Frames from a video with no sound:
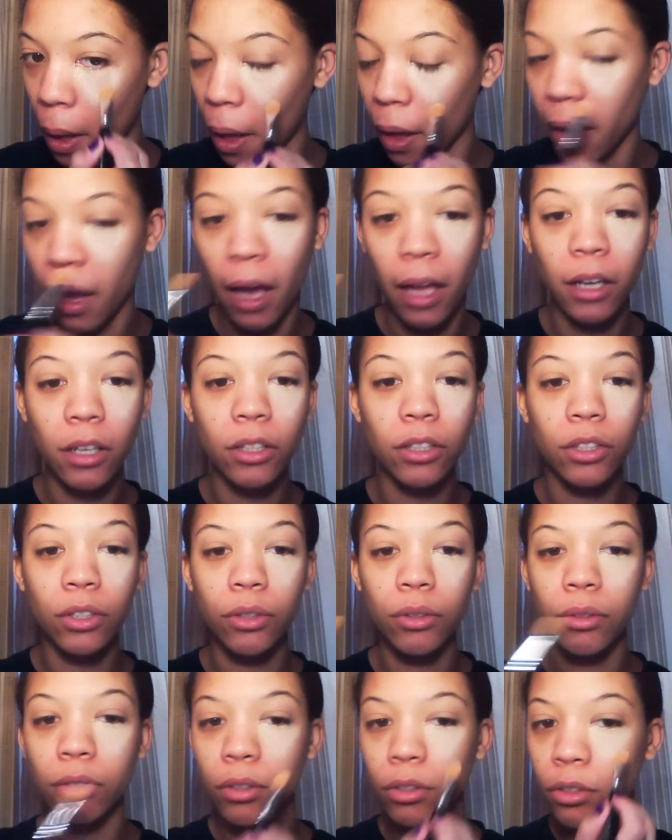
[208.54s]
I kind of
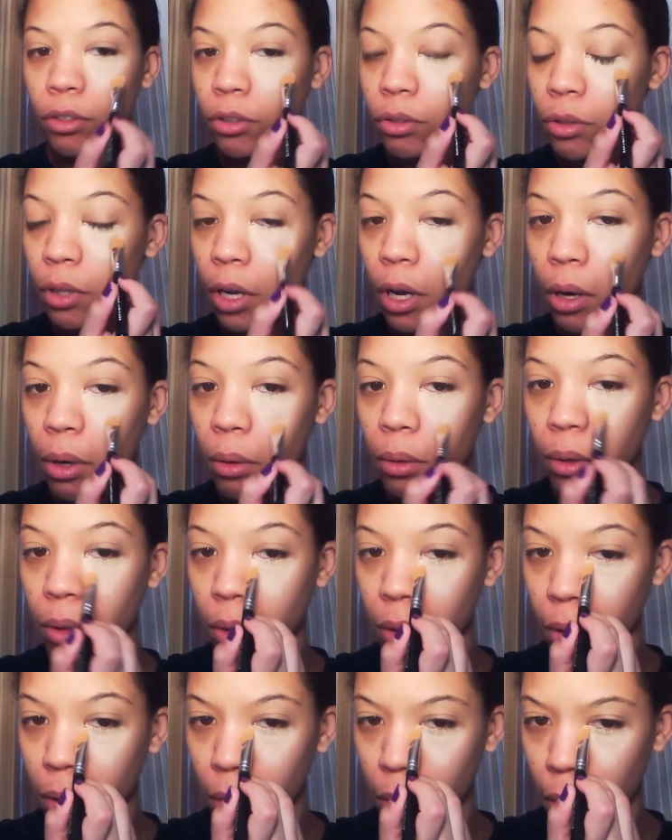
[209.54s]
do the pseudo
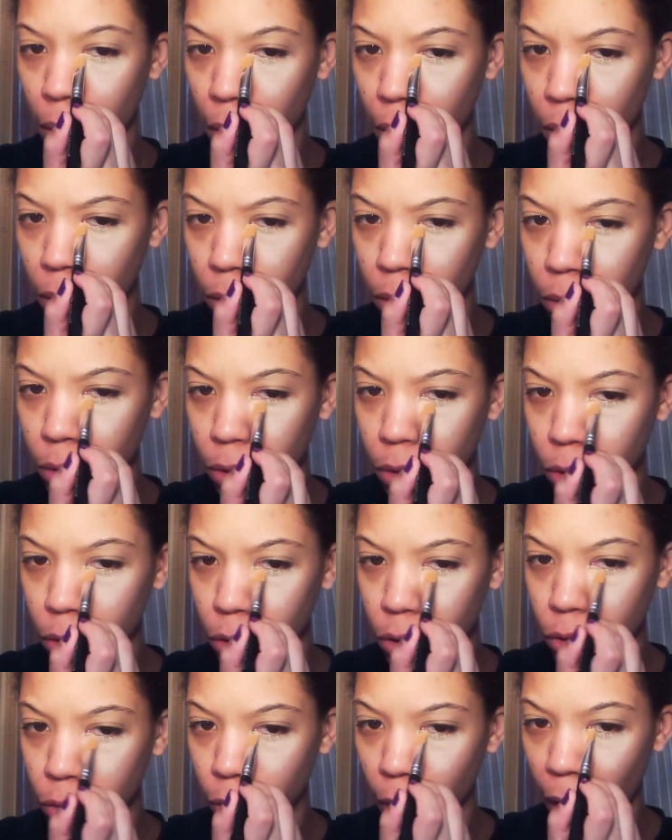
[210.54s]

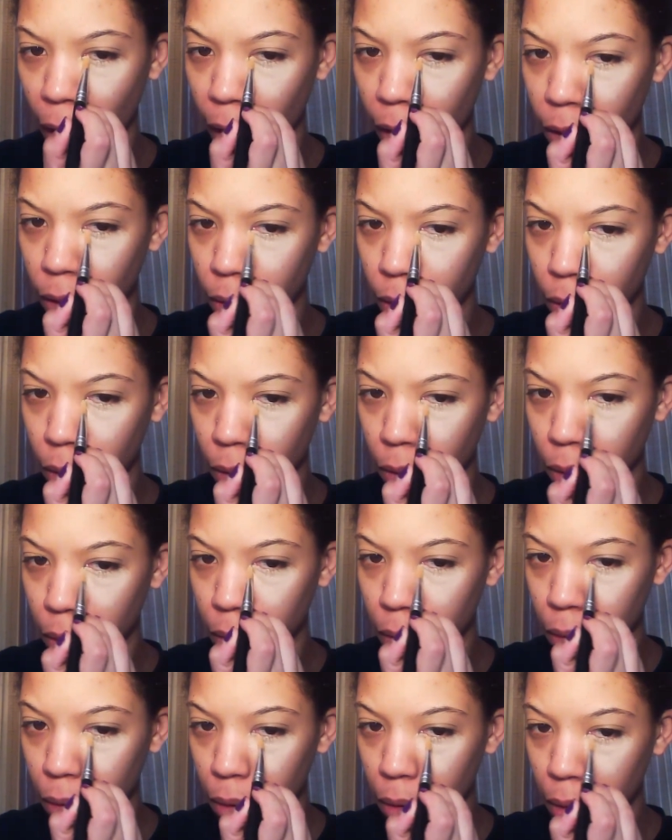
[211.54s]
triangle
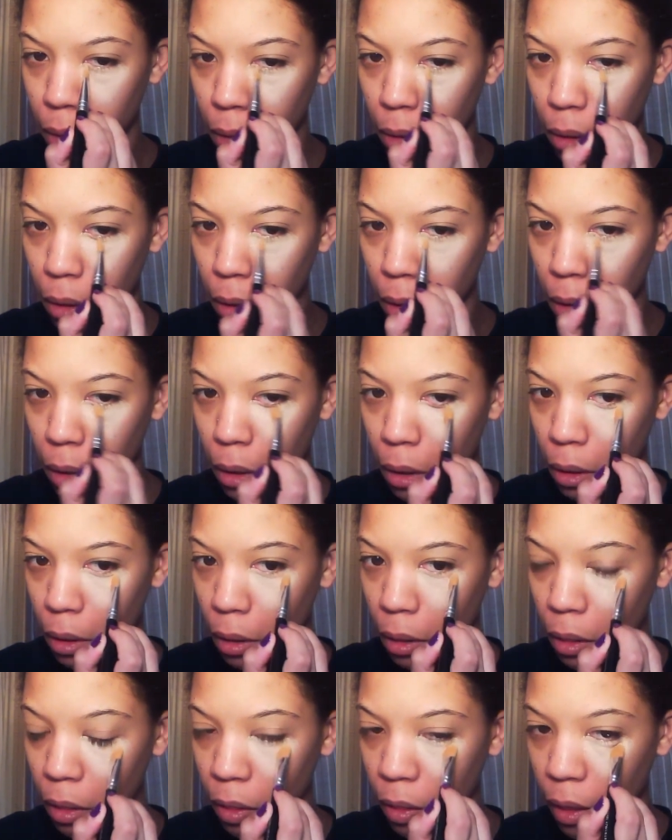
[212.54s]

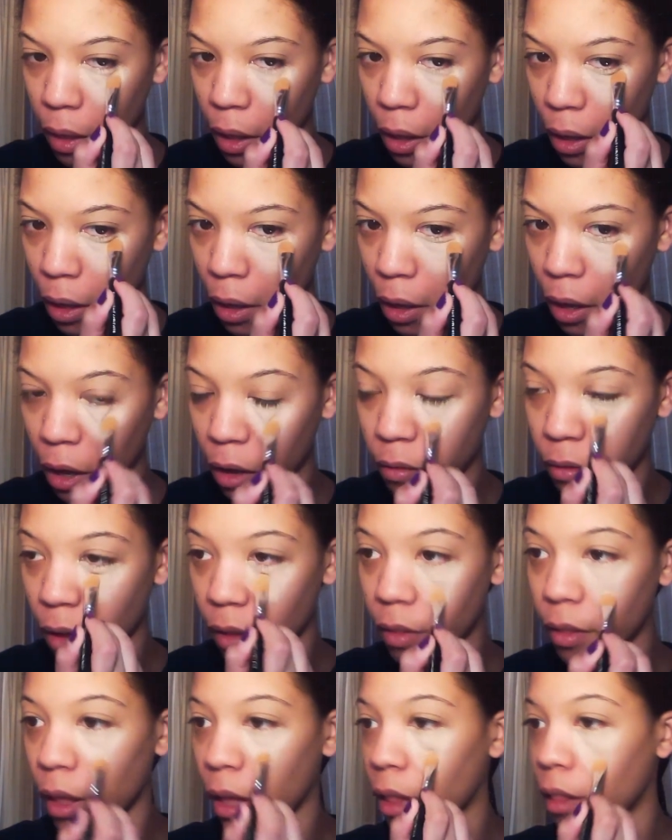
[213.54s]
thing. I
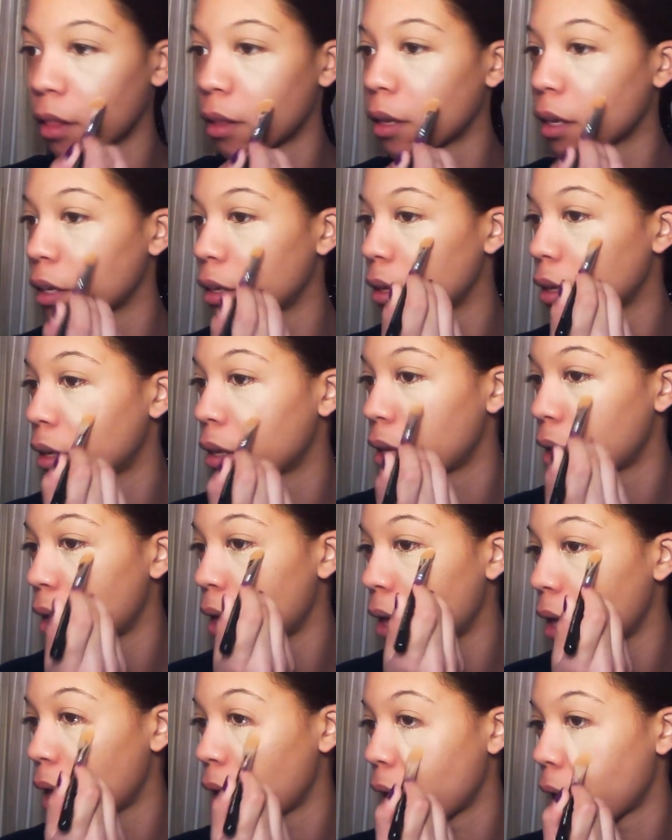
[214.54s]
found that it
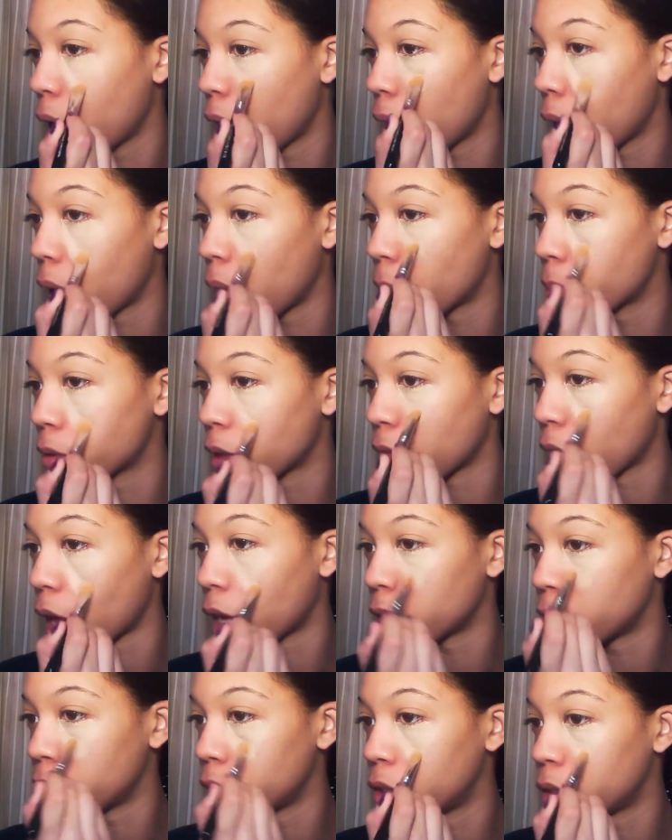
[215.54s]
helps a lot
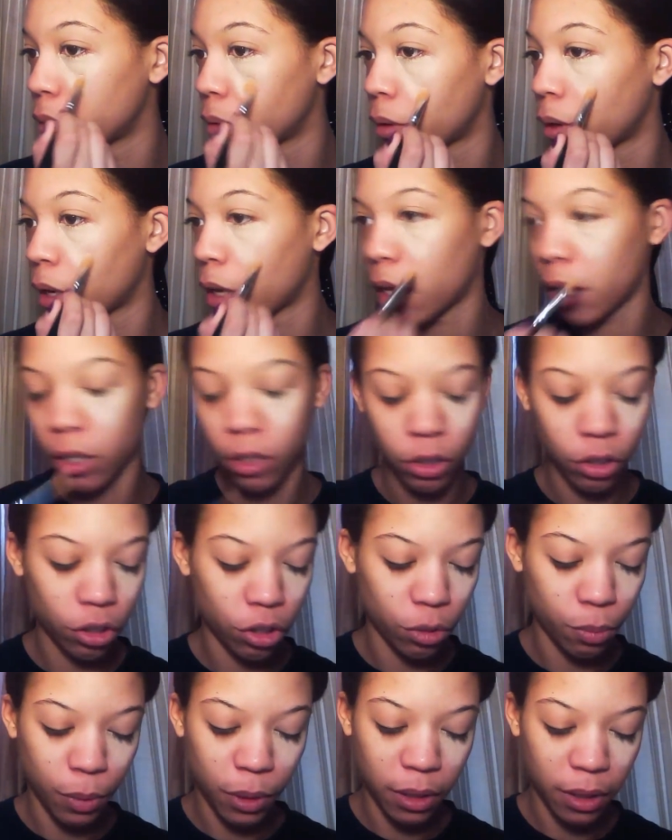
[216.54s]
to do it, and you
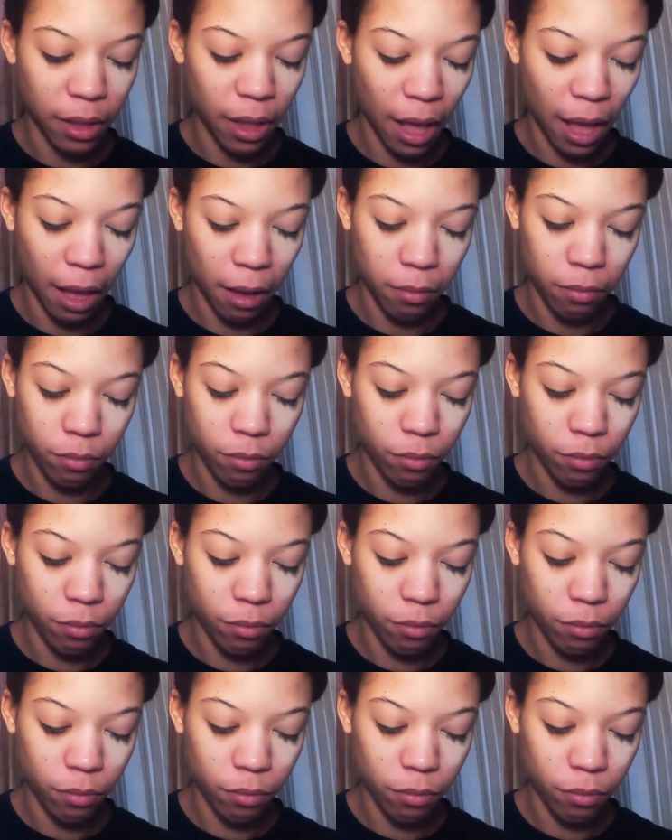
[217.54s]
just put that